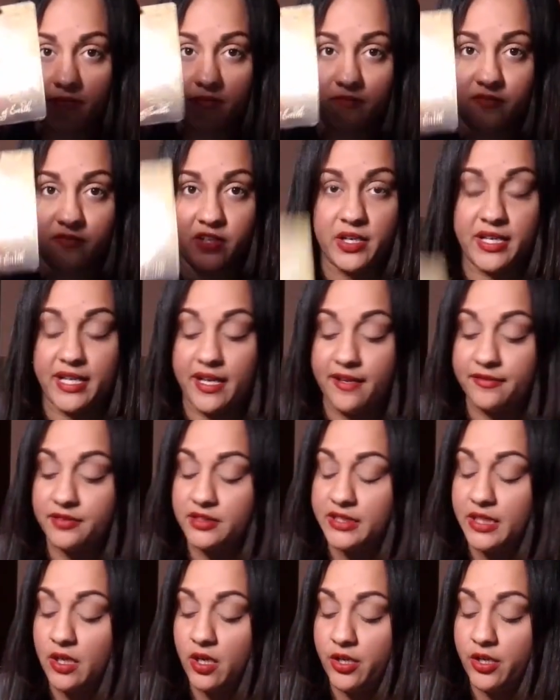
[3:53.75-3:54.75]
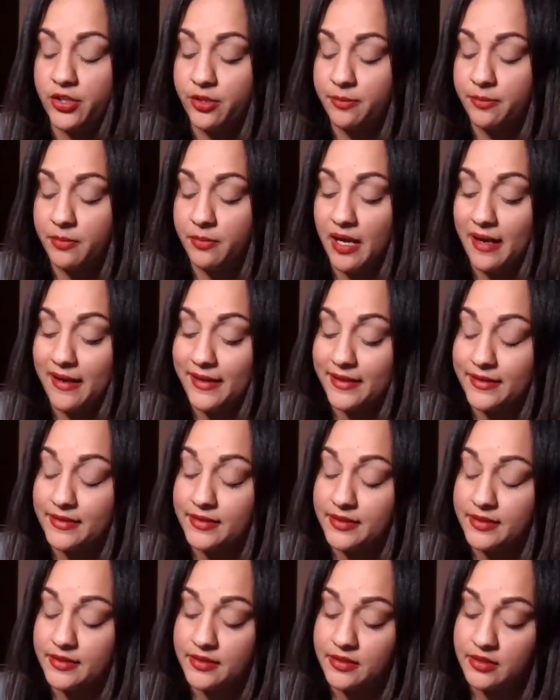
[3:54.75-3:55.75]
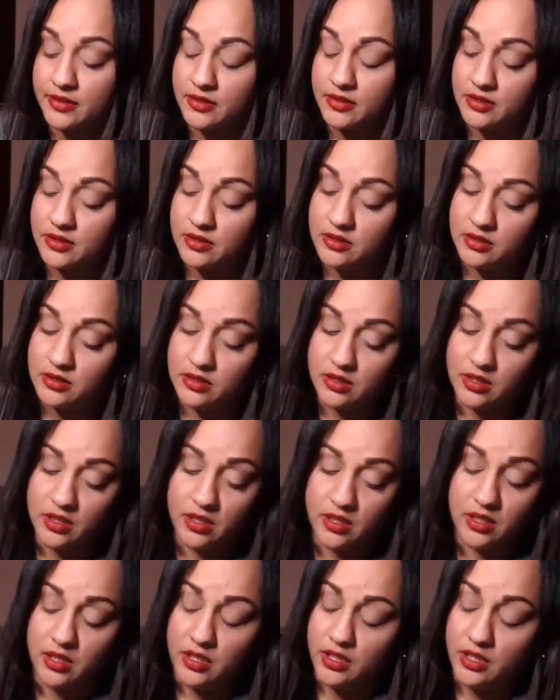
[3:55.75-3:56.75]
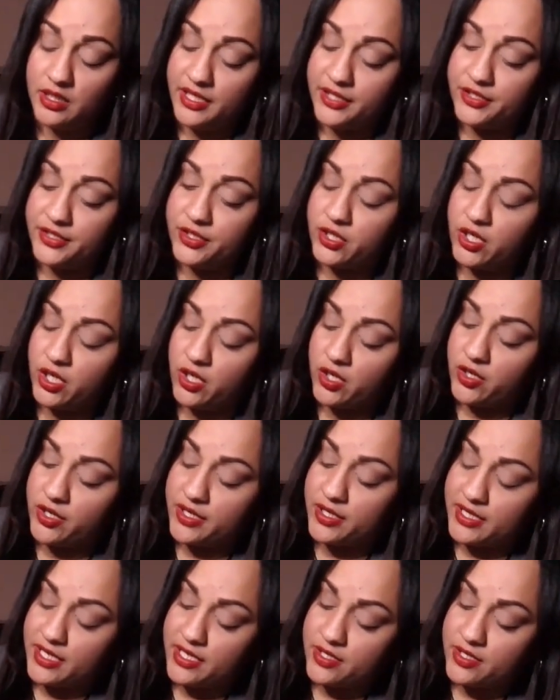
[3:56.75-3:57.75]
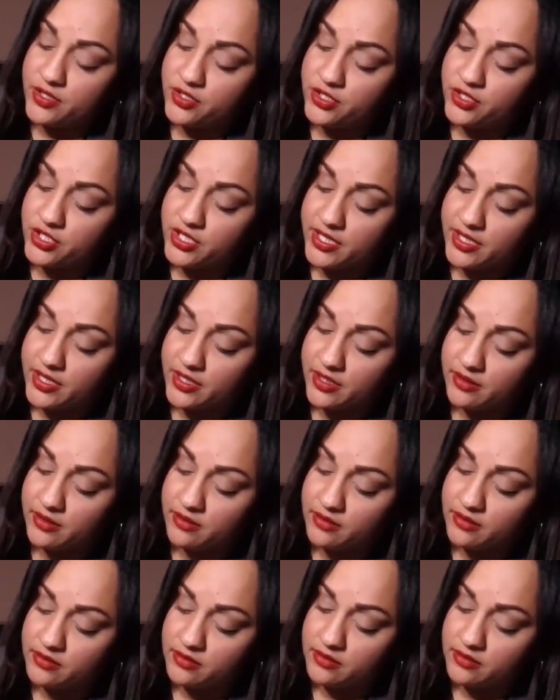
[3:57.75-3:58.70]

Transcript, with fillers: very heavily on your mind. In your current energy,